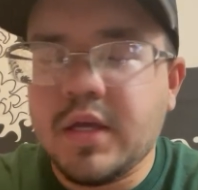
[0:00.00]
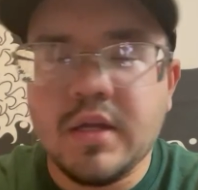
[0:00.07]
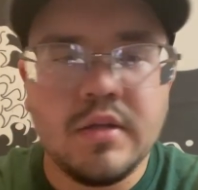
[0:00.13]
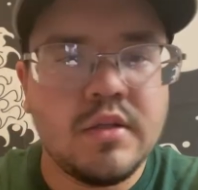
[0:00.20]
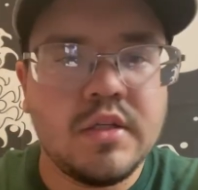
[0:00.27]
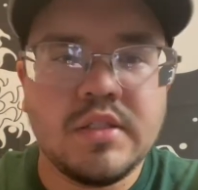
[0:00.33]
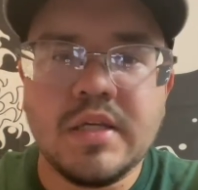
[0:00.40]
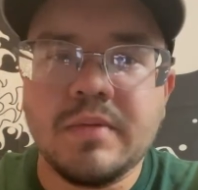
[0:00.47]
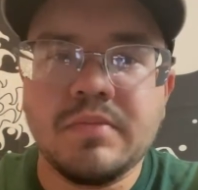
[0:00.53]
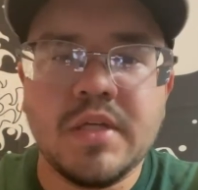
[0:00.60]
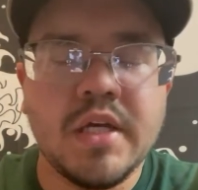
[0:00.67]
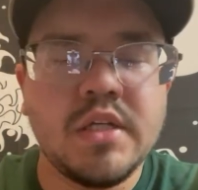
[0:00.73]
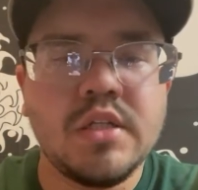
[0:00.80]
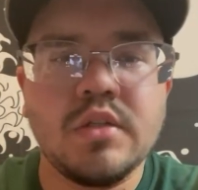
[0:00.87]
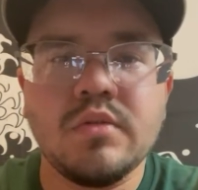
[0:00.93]
the
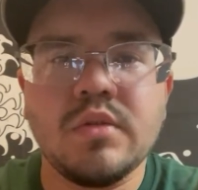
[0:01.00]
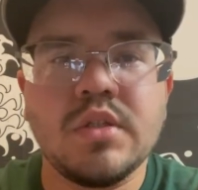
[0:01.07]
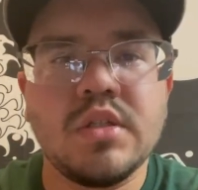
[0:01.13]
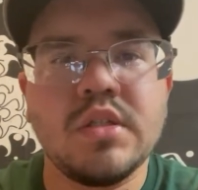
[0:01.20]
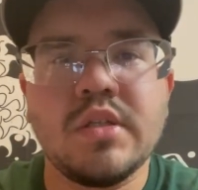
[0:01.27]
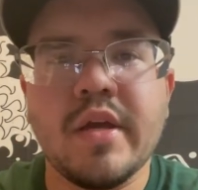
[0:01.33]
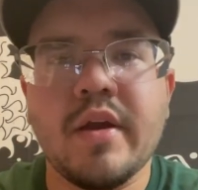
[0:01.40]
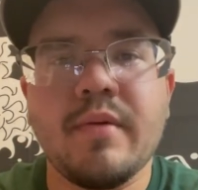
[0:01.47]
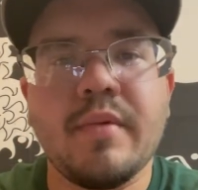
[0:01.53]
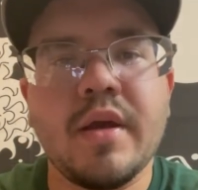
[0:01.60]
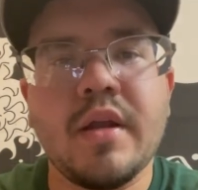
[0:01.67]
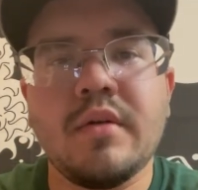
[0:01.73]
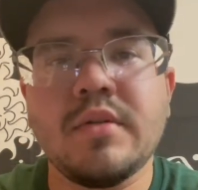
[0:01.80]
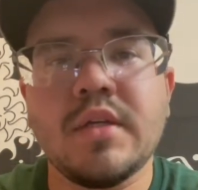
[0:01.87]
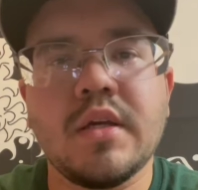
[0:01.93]
temptations was just there,
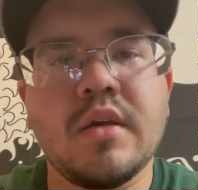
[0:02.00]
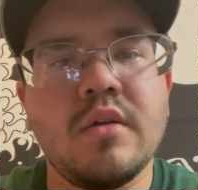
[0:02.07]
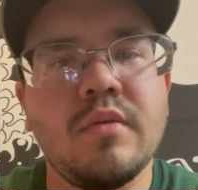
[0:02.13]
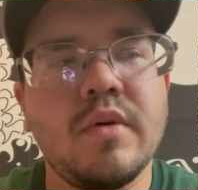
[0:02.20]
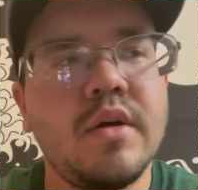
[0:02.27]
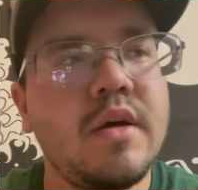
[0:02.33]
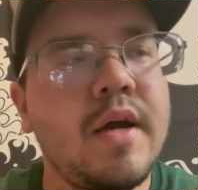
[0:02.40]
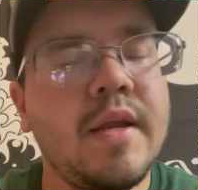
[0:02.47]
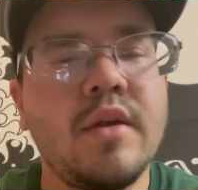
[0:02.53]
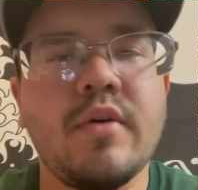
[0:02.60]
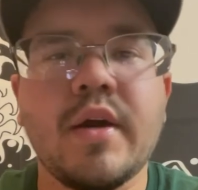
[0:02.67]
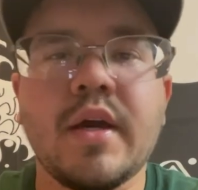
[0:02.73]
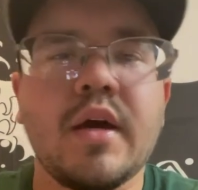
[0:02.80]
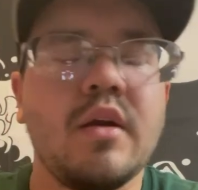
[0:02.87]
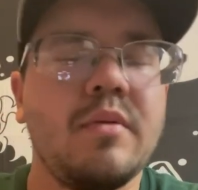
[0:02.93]
man. I was like, you know what? I know
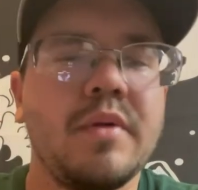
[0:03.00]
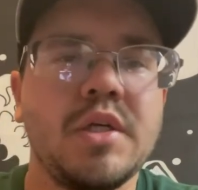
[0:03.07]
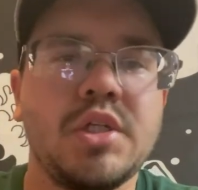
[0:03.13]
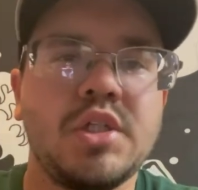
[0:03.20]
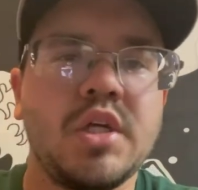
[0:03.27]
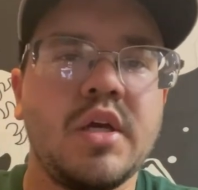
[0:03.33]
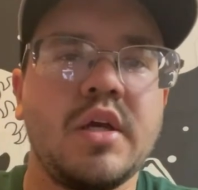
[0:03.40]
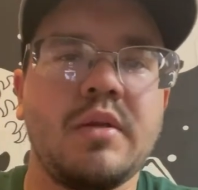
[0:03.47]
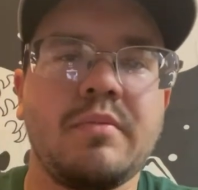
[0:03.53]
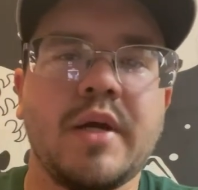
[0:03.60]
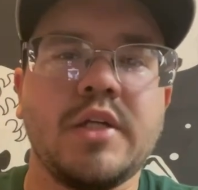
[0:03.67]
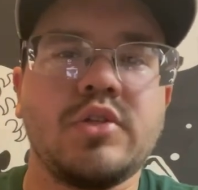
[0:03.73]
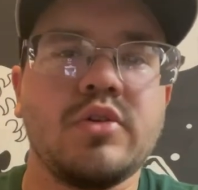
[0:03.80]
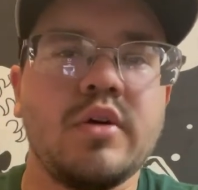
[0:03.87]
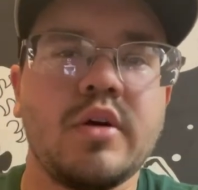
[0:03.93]
I got all my shit in
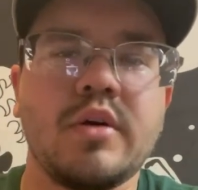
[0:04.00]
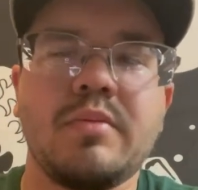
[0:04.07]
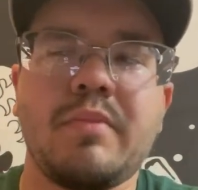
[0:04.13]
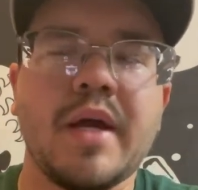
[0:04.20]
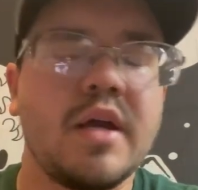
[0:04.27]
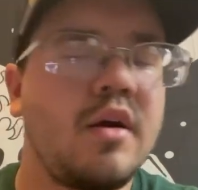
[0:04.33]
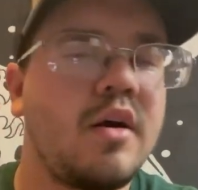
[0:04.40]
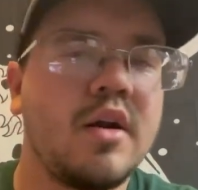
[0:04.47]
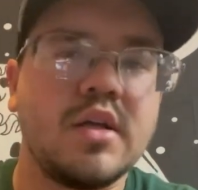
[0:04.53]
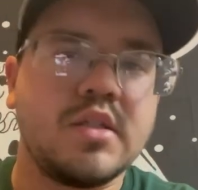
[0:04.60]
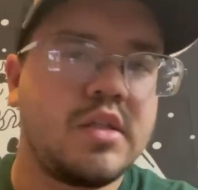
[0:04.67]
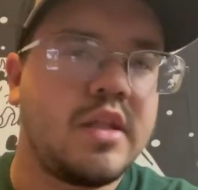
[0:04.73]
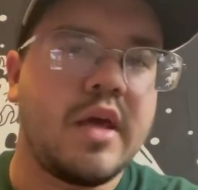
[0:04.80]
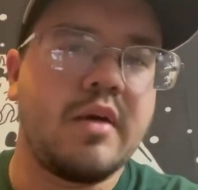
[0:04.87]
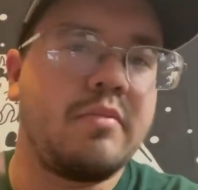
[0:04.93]
my trunk. My car
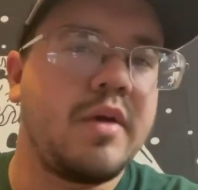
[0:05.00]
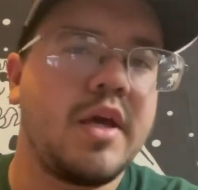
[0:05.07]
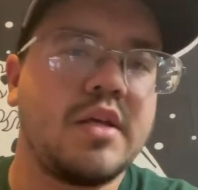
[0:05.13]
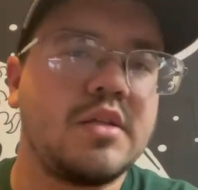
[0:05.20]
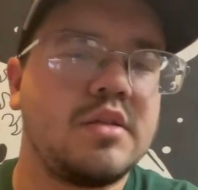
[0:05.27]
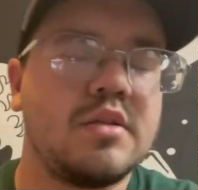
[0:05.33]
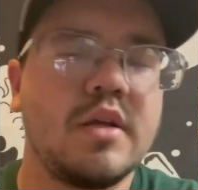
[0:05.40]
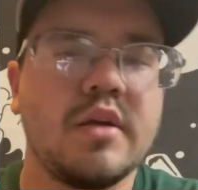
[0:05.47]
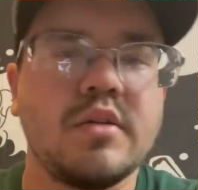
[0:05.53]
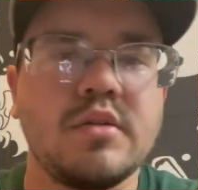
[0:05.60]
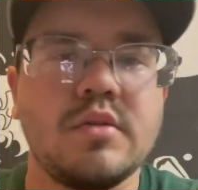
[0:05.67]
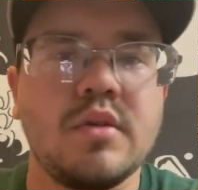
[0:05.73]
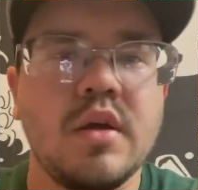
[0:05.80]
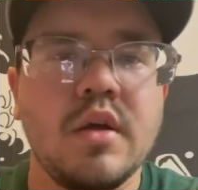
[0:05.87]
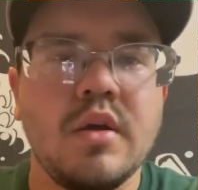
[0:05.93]
is a damn mess.
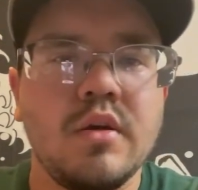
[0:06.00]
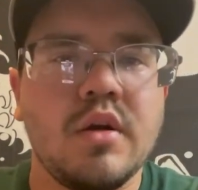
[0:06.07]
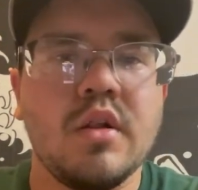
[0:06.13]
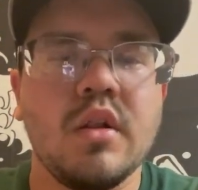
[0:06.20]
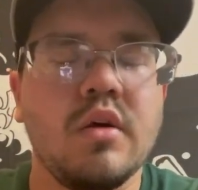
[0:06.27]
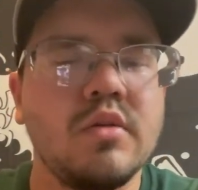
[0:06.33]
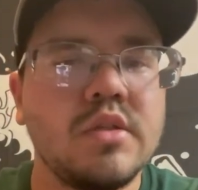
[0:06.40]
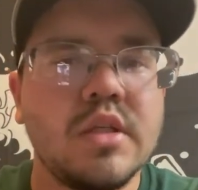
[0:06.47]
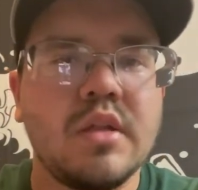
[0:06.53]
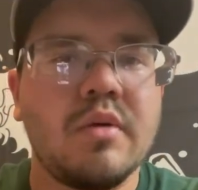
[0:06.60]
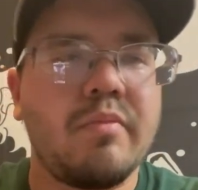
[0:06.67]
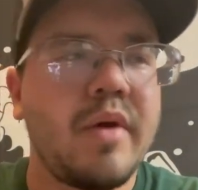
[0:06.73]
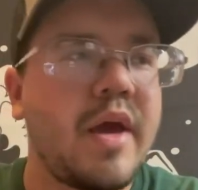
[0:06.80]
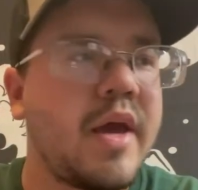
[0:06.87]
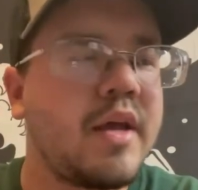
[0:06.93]
There's clothes in the
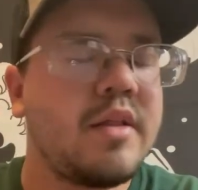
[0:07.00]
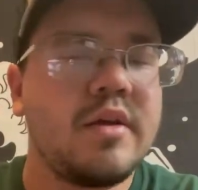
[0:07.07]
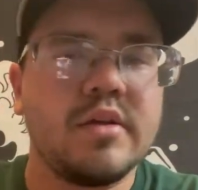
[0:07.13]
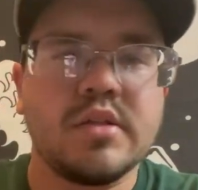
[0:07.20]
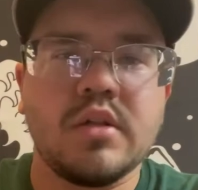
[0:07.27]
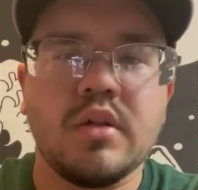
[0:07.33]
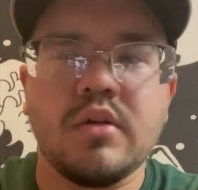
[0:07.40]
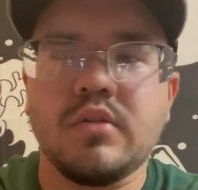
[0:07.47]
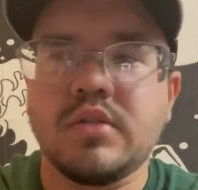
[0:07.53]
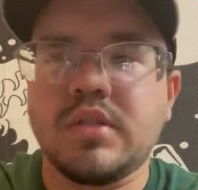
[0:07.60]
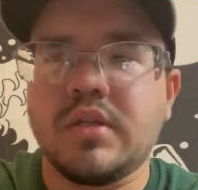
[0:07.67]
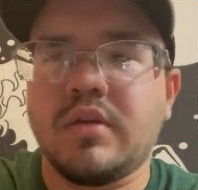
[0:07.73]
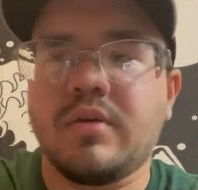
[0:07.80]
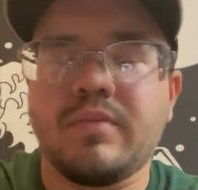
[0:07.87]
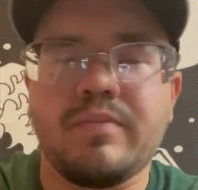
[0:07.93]
back. There's clothes
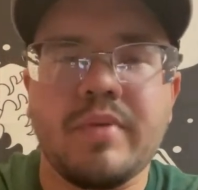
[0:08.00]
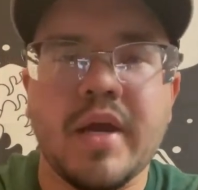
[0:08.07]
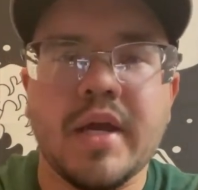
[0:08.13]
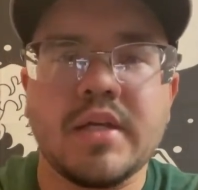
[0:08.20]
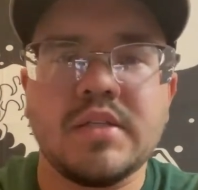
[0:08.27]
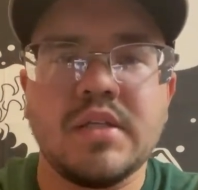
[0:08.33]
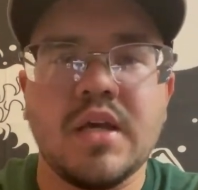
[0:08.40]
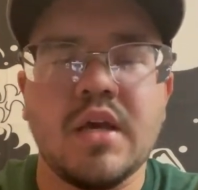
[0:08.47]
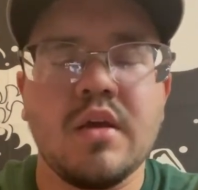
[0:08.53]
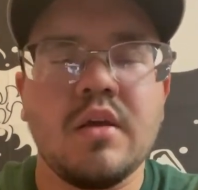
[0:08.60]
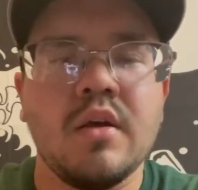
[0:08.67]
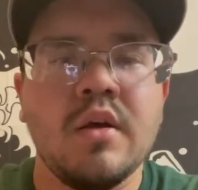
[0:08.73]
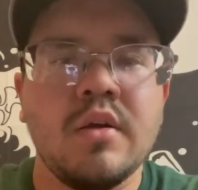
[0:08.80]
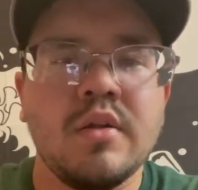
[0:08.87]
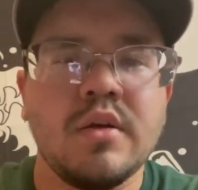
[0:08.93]
in the back seat.
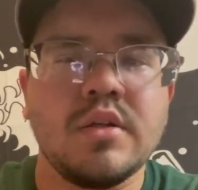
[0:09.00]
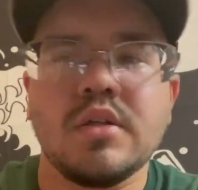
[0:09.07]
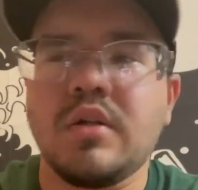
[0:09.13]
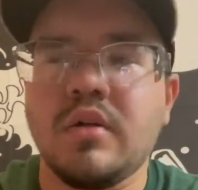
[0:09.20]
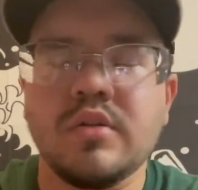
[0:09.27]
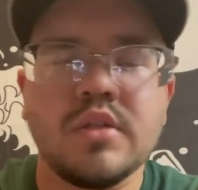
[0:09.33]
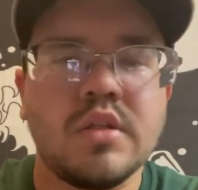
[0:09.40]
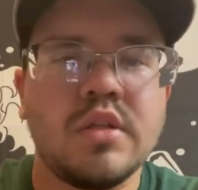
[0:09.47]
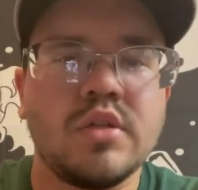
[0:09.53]
There's clothes in the